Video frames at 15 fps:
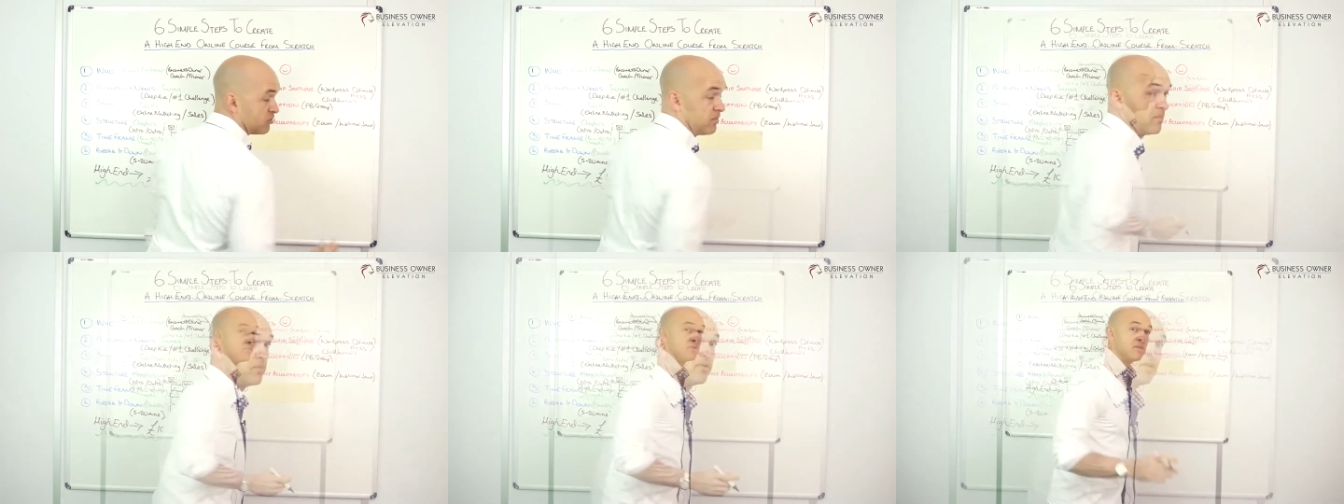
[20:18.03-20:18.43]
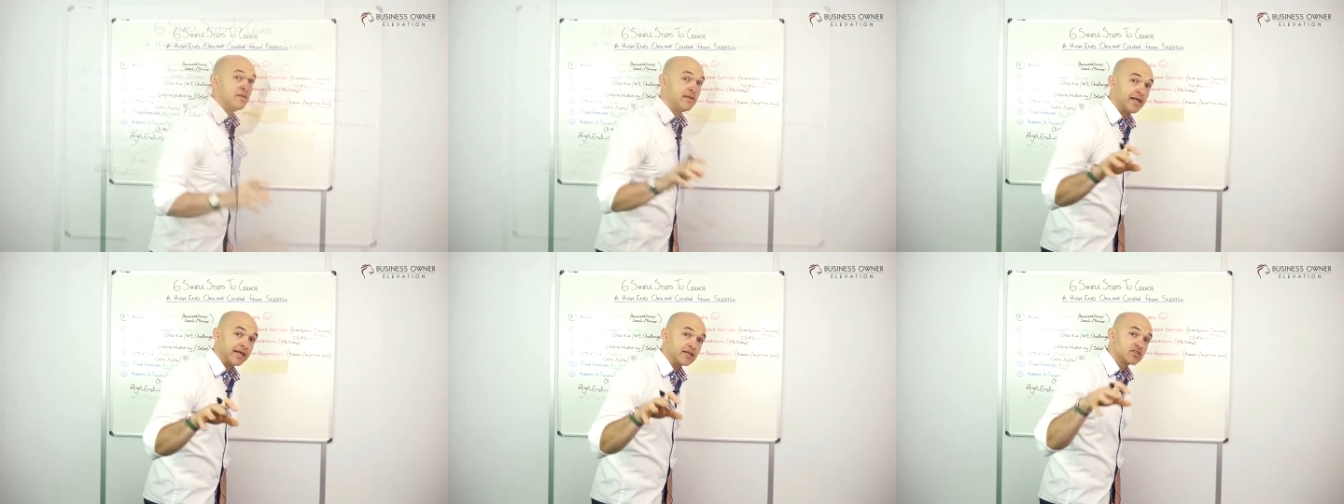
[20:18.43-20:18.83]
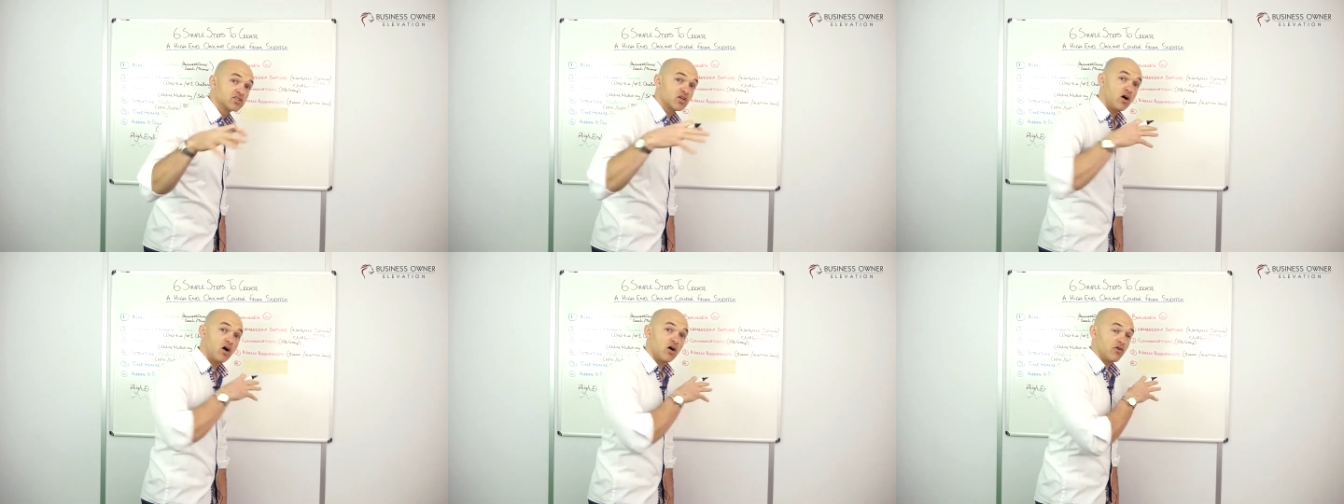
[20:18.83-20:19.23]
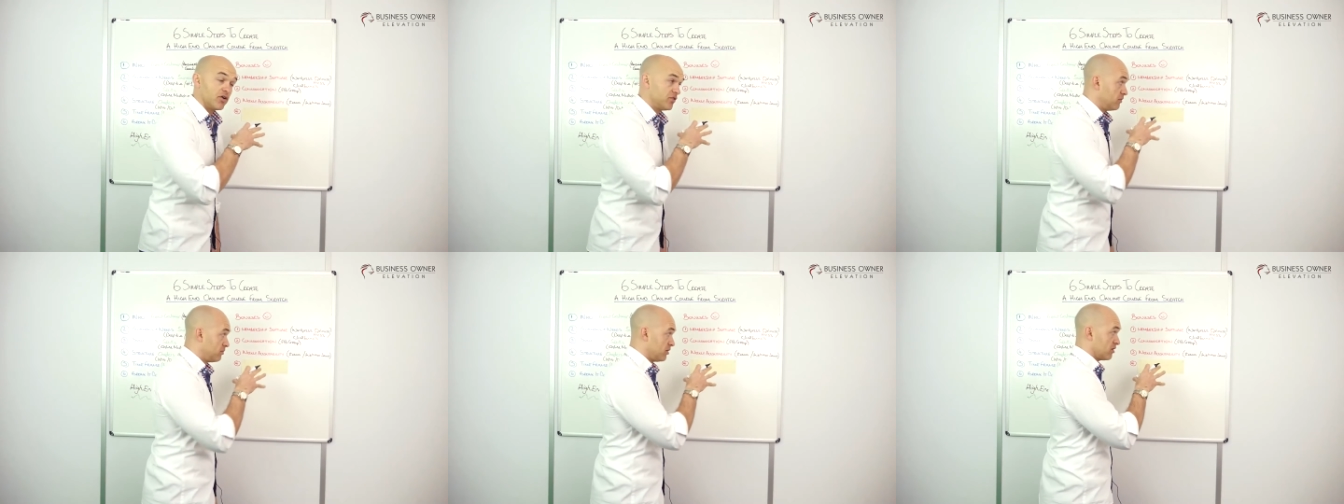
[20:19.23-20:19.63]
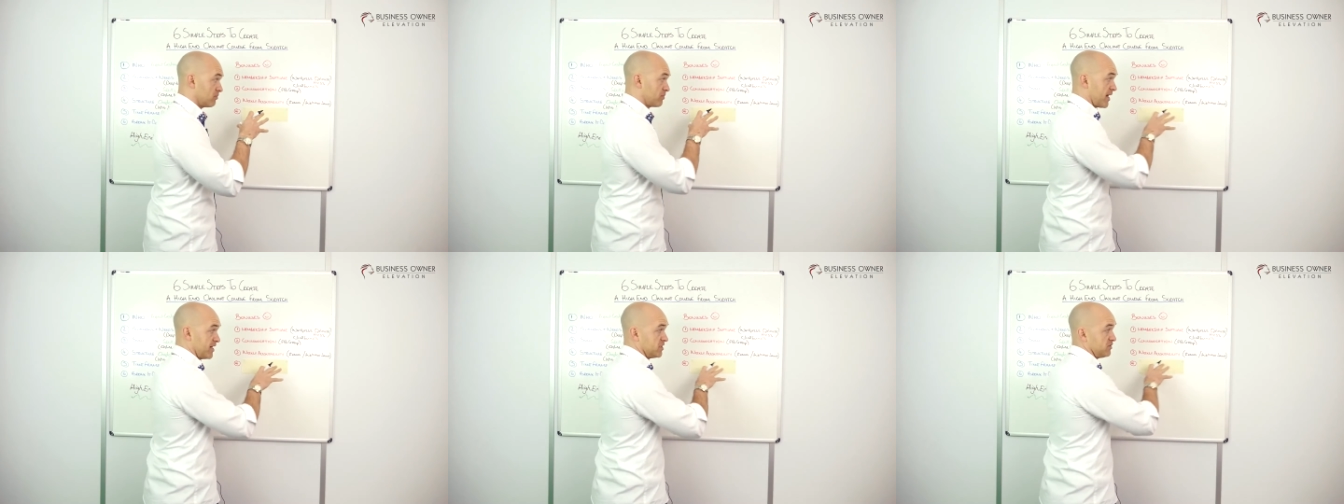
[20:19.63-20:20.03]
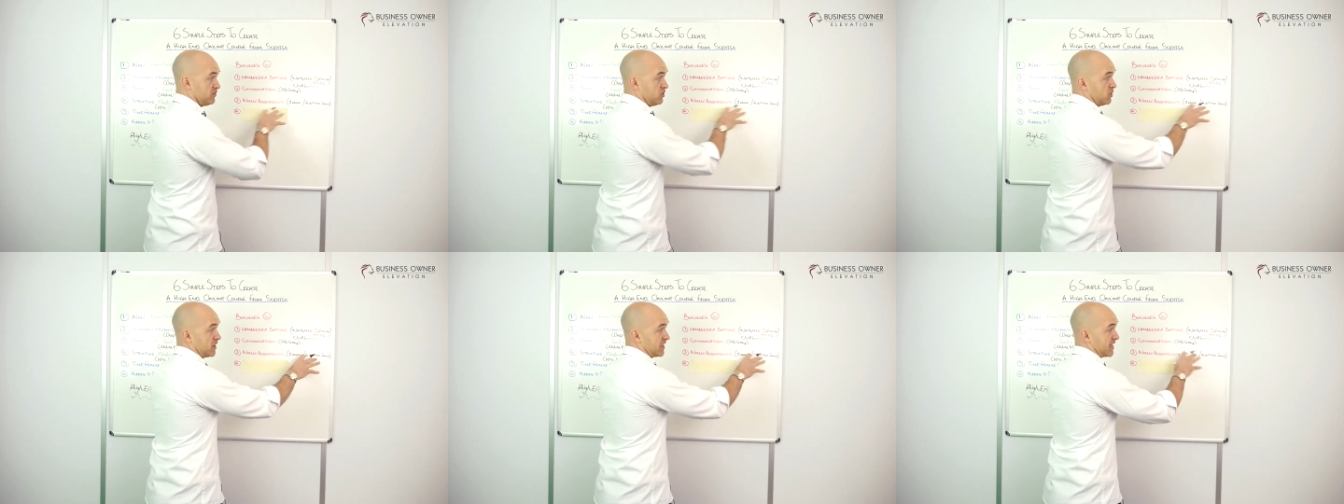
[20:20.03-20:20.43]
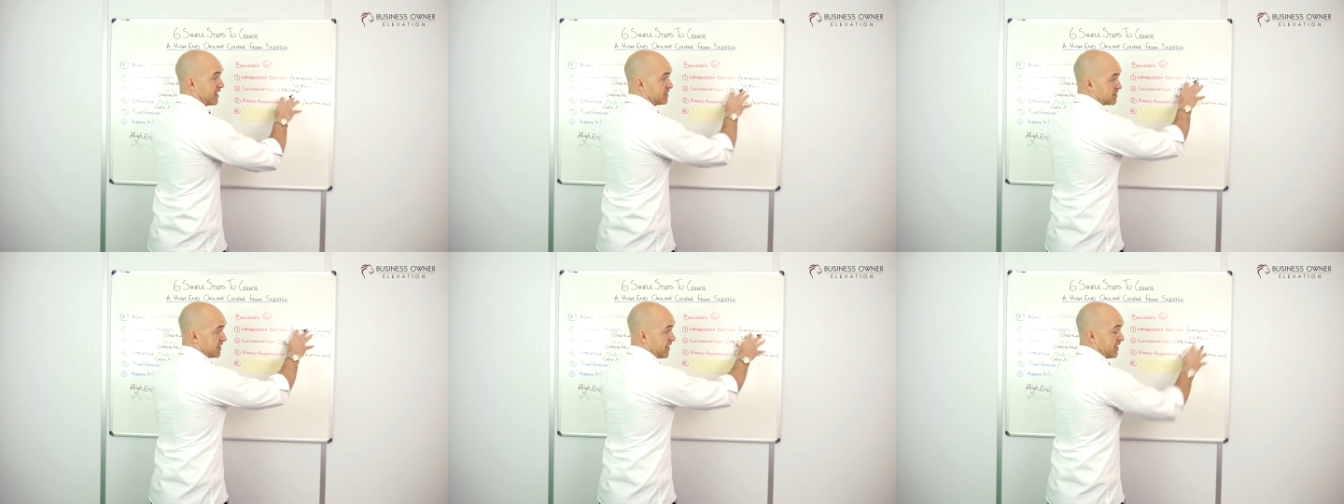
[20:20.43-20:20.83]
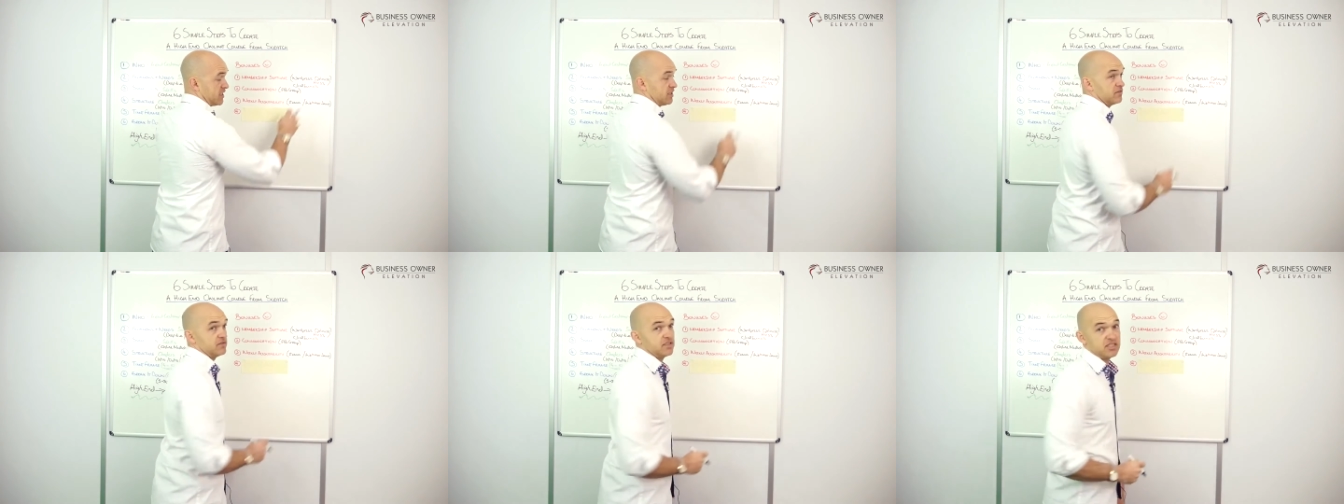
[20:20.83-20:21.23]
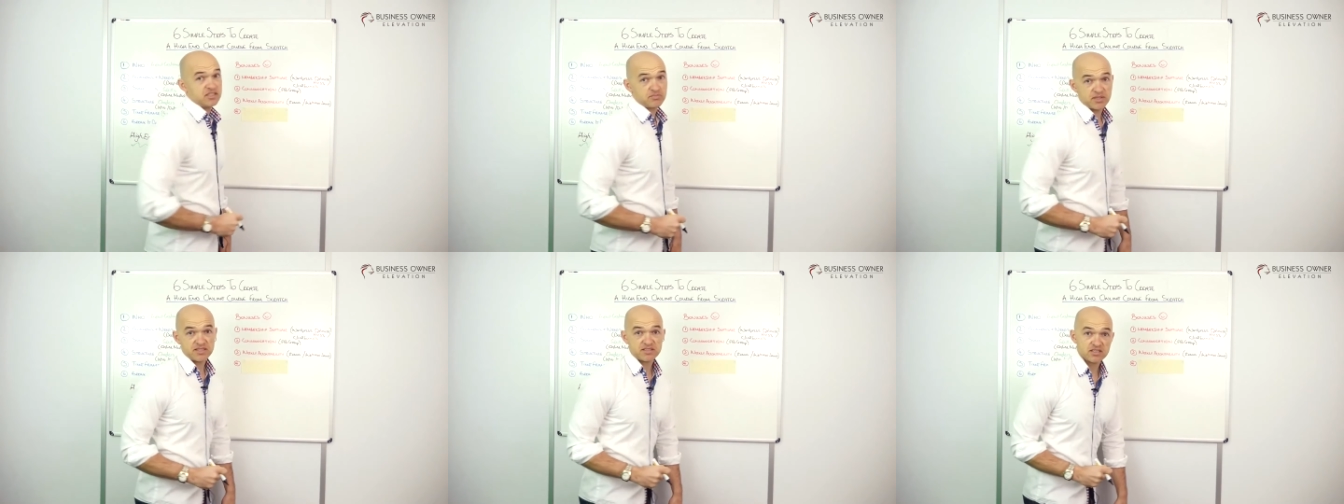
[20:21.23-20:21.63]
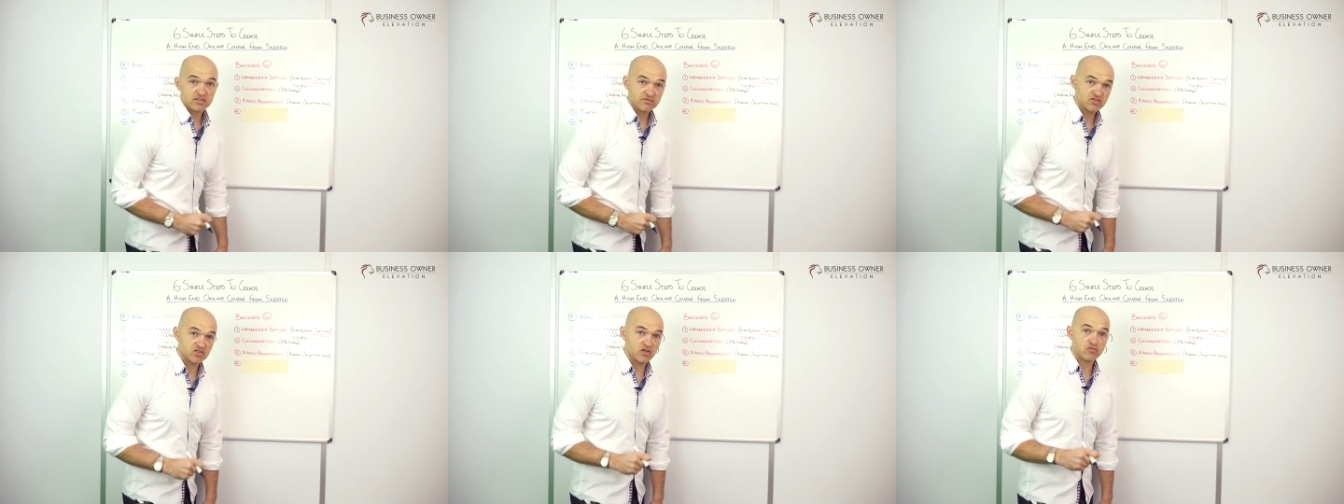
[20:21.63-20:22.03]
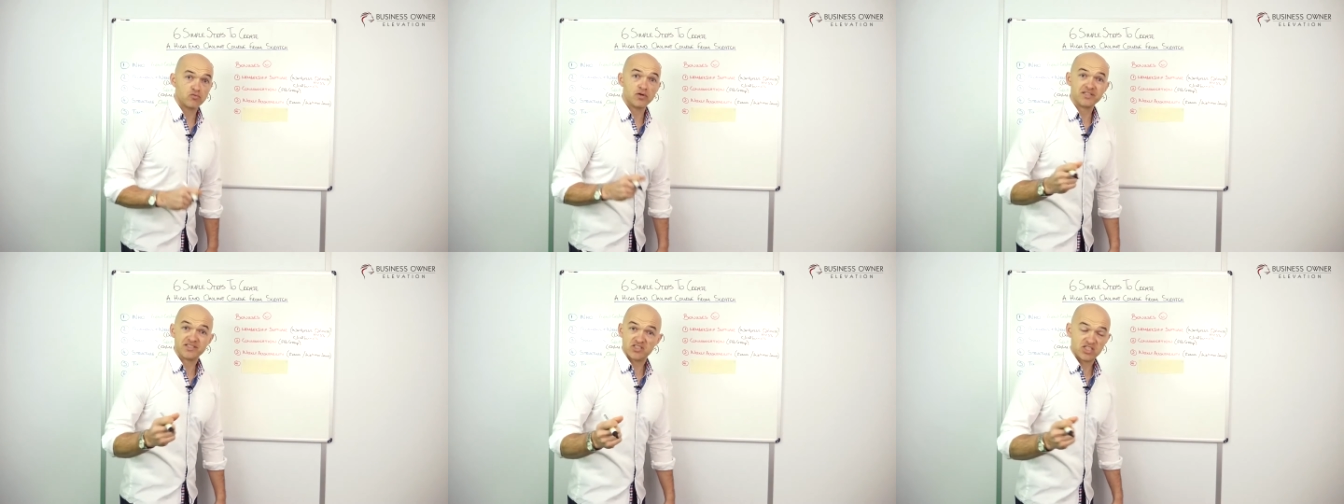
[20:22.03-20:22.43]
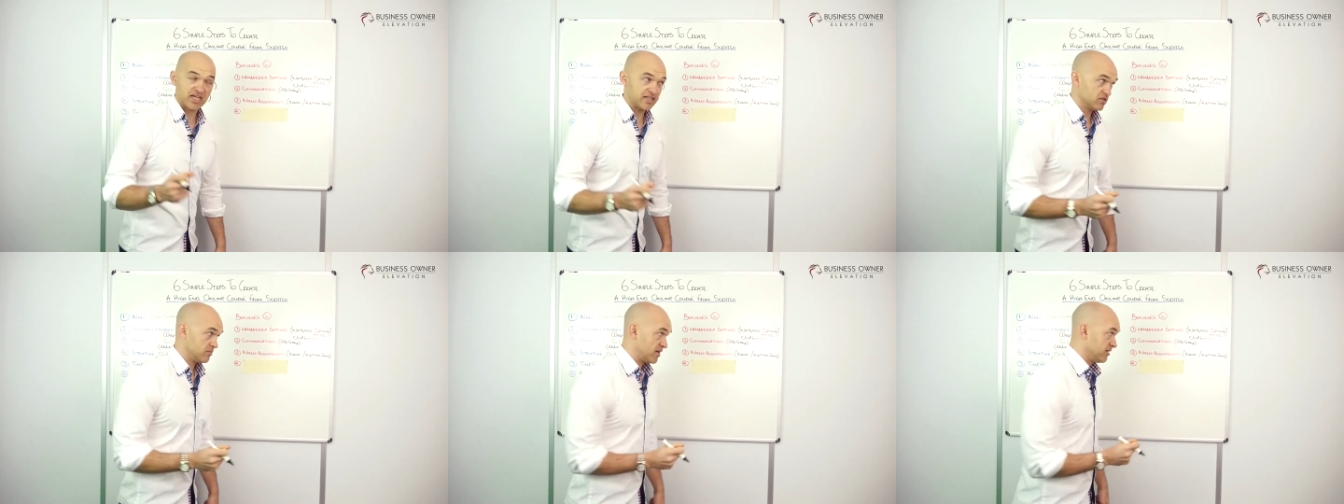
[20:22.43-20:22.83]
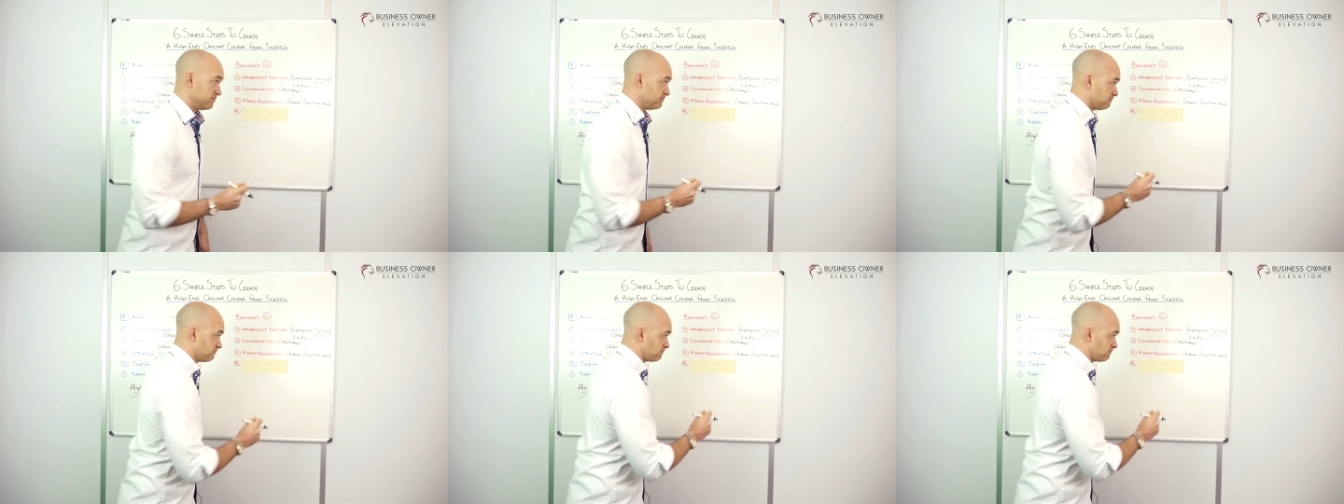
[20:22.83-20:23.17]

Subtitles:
remember the links are on the blog page if you want to get to any of these pieces of software to check them out.